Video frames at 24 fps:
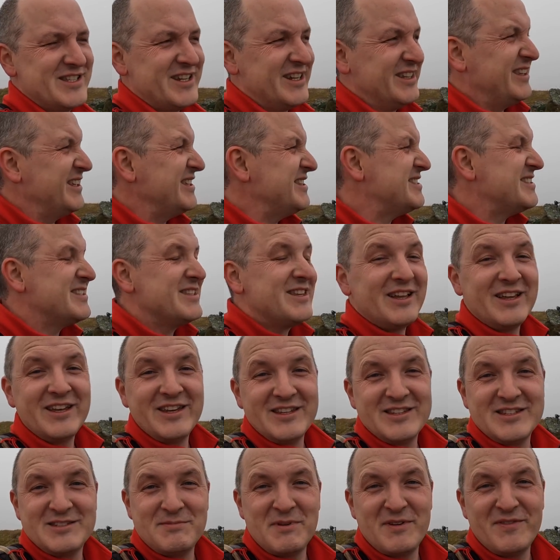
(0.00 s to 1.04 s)
It did,
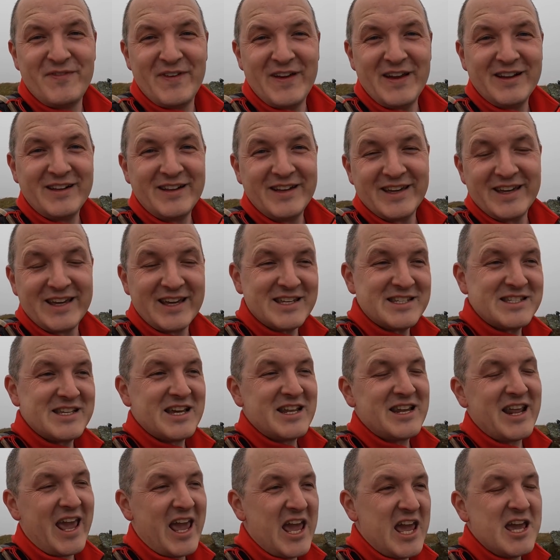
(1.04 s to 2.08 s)
like, to be fair, like I
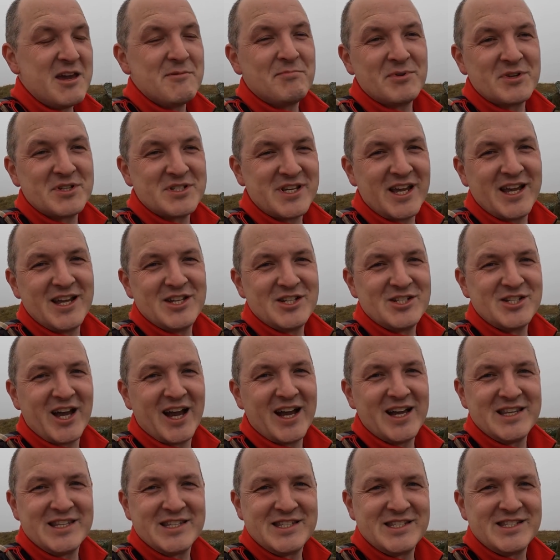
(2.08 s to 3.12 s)
said, 80%
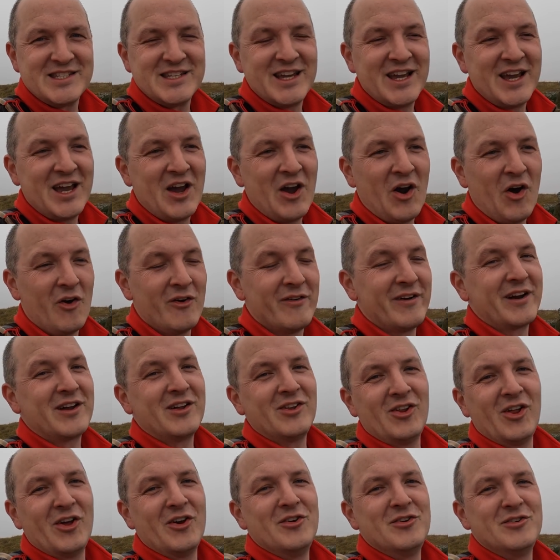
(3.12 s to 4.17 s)
chance of a
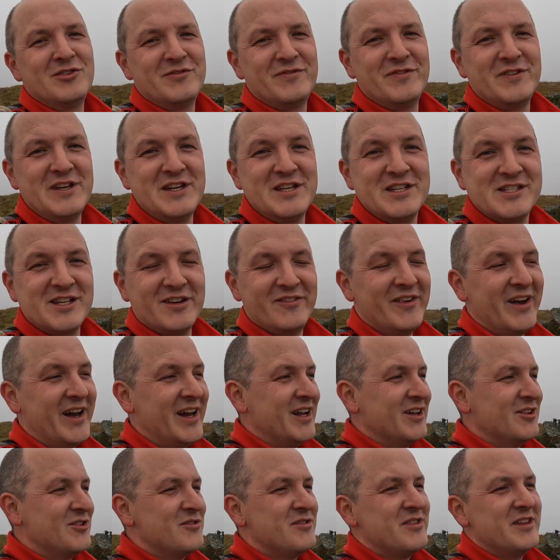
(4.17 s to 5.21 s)
cloud-free summit, and
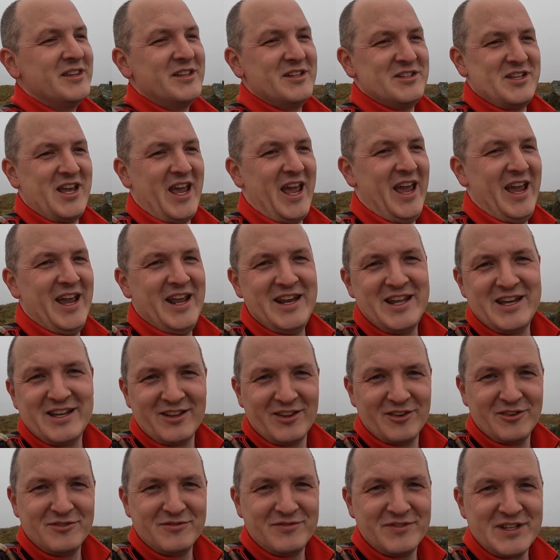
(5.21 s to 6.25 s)
I don't think there's any
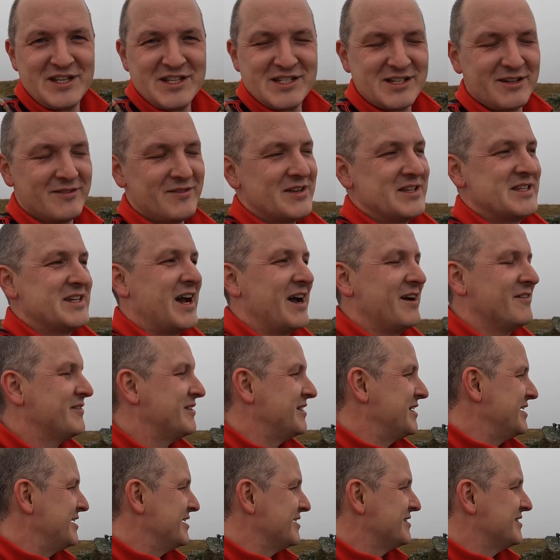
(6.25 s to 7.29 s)
cloud-free summits
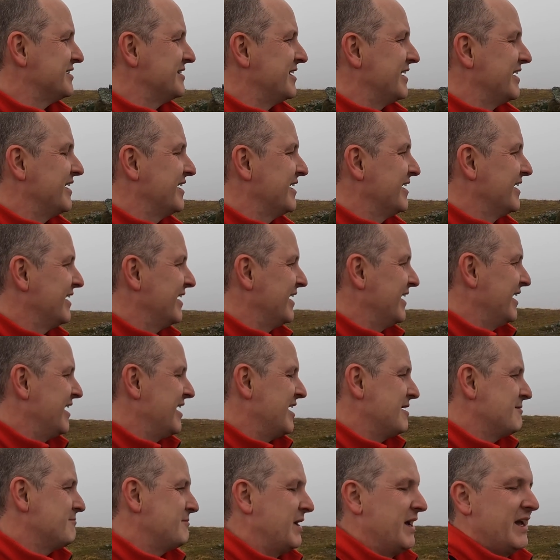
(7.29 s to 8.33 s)
happening here today.
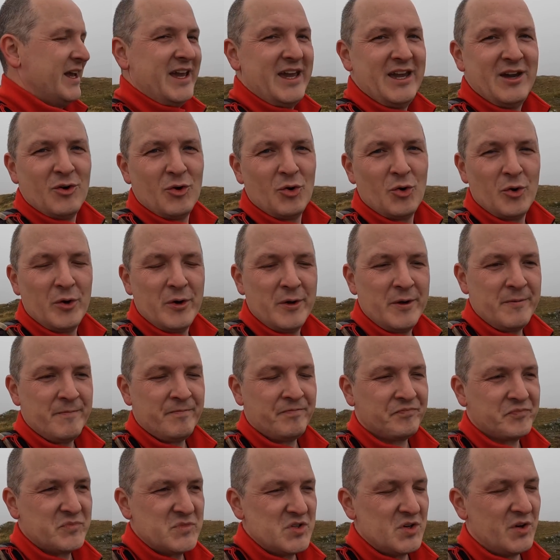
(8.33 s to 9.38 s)
But hey ho.
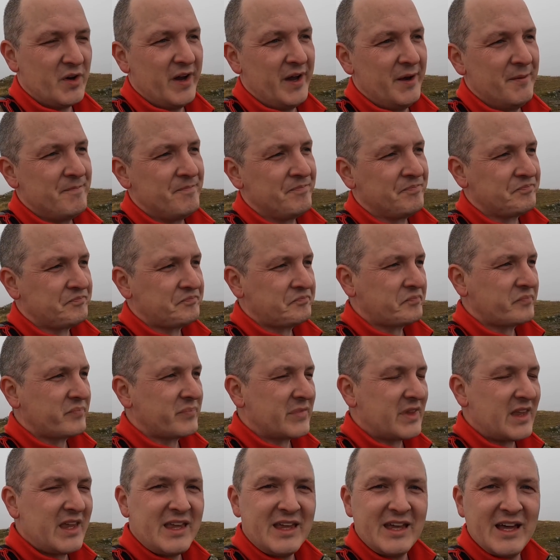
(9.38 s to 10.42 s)
So
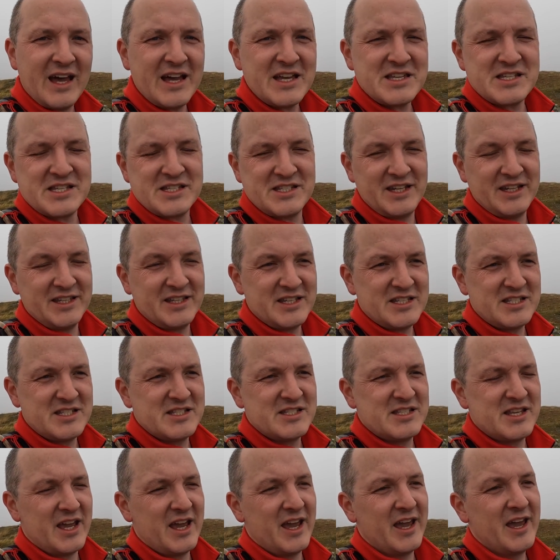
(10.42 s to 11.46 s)
as I said, this
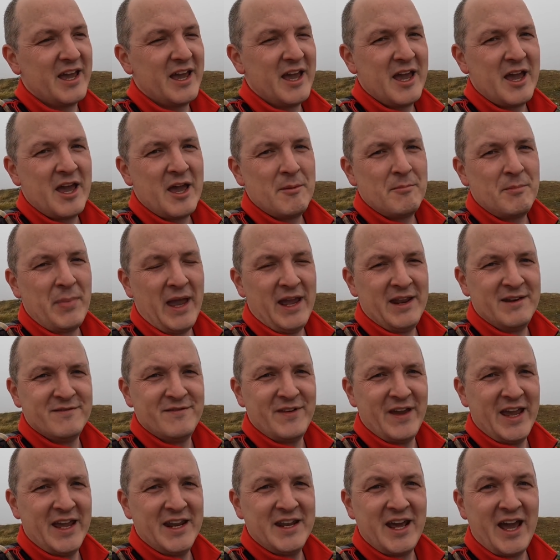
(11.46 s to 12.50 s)
is
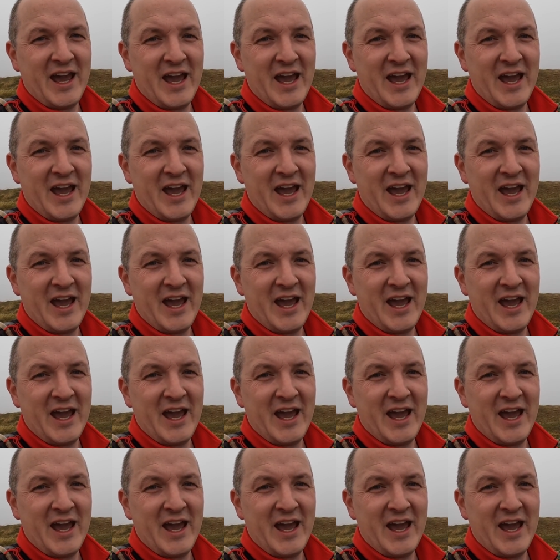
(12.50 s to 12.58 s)
Benvane.